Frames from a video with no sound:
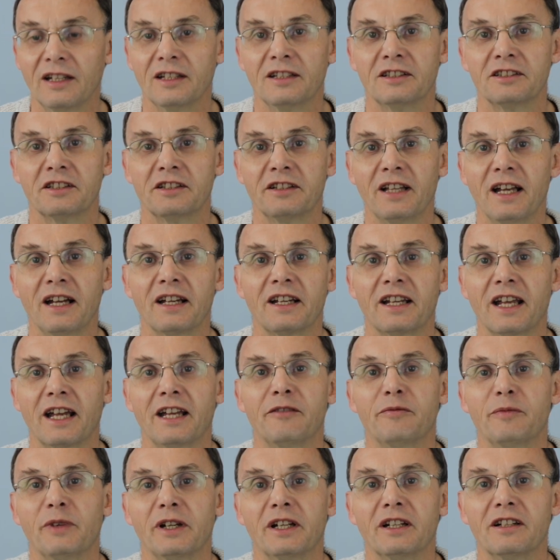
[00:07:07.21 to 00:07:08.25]
So that
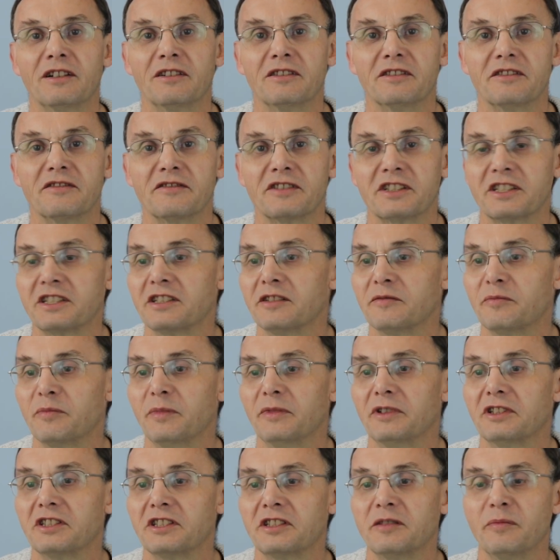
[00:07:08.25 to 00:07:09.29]
gave me a lot of
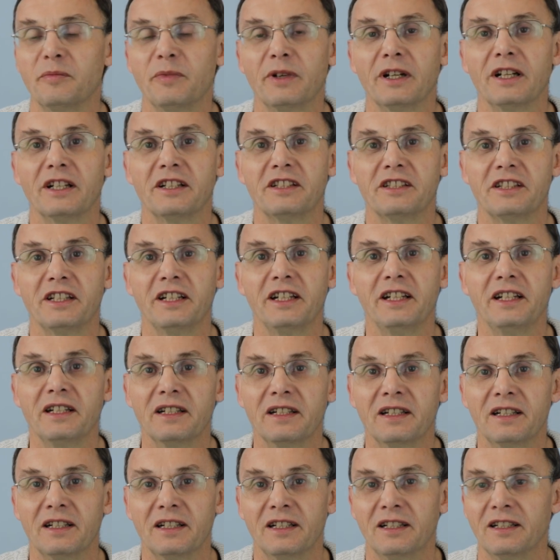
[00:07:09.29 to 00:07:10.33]
stability.
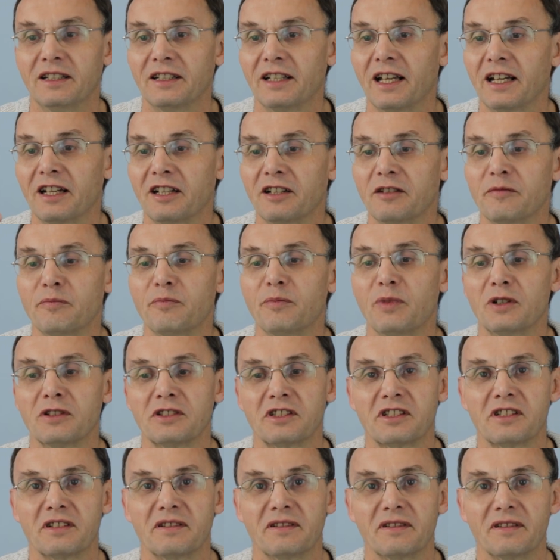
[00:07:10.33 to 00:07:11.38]
That could
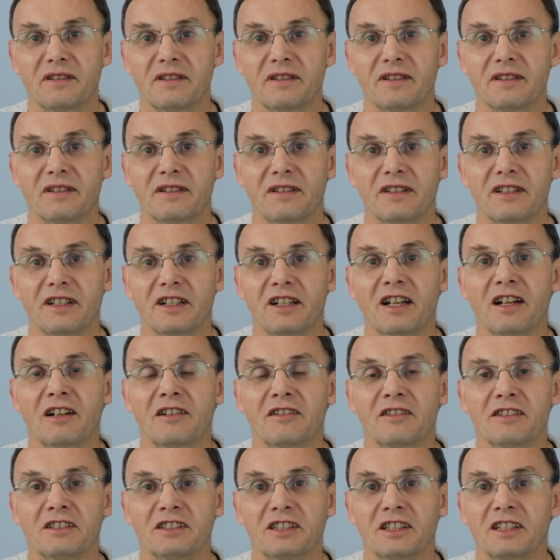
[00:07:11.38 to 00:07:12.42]
boss the
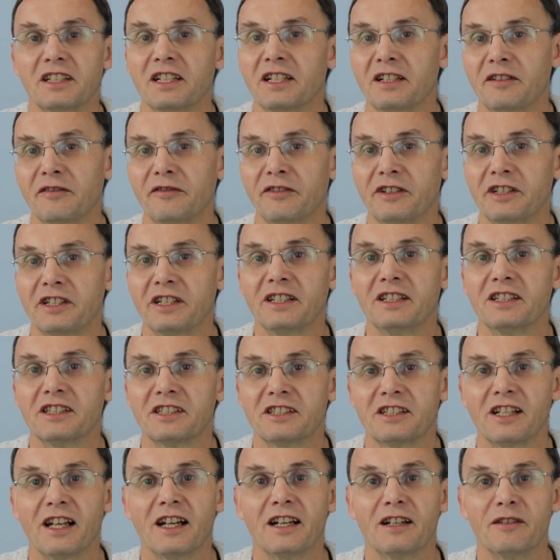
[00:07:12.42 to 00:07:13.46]
currents. I didn't fish in the
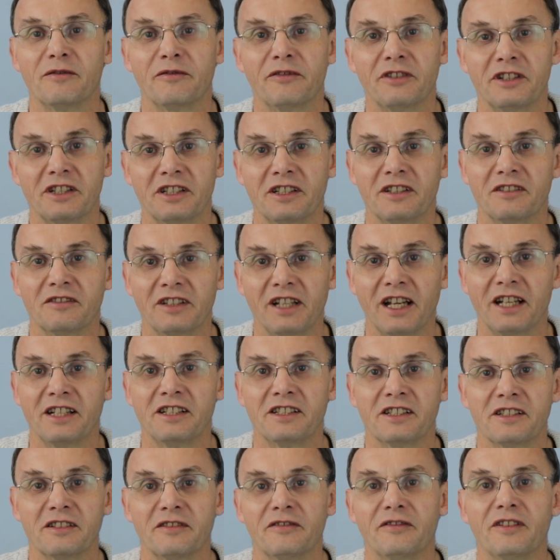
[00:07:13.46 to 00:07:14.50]
slack, I'm fishing on the
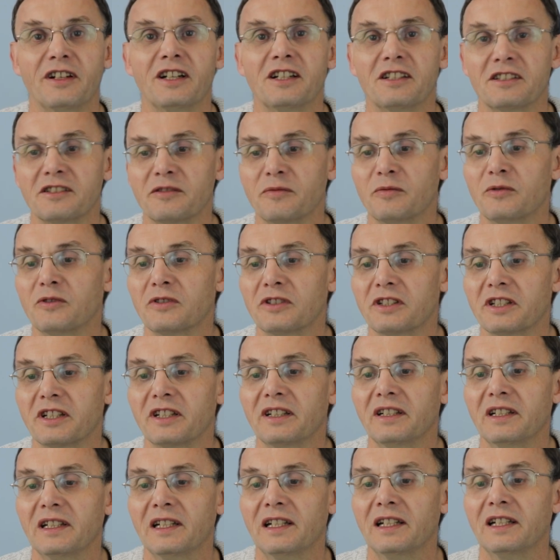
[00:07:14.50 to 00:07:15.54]
edge of the fast
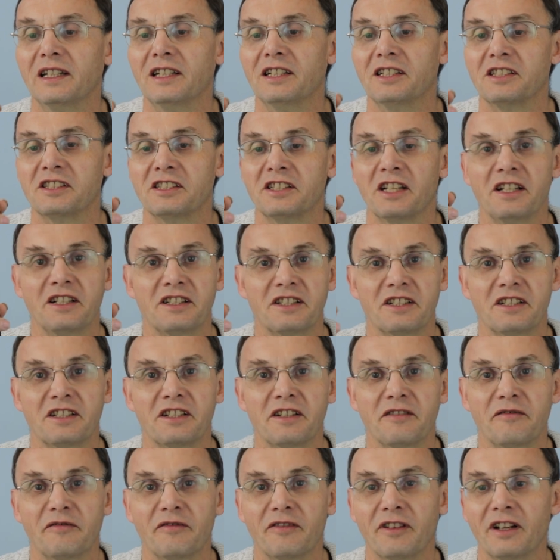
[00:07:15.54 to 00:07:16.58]
water,
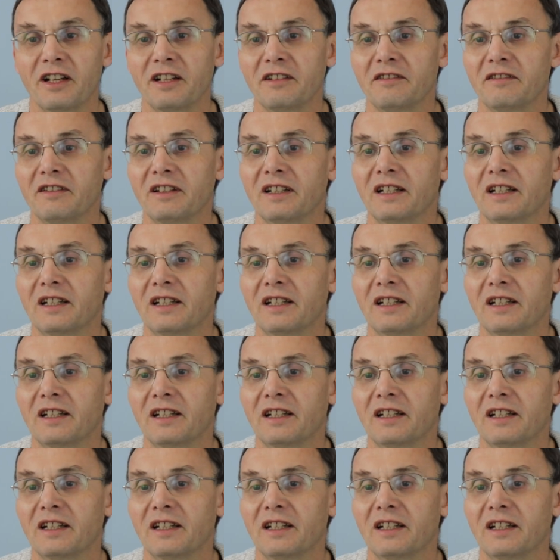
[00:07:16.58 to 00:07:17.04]
sensitive float,